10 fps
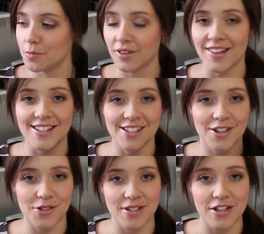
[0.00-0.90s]
apply this
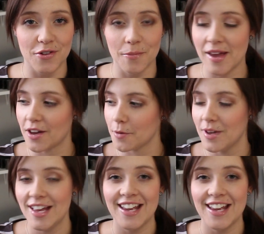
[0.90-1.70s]
underneath your makeup.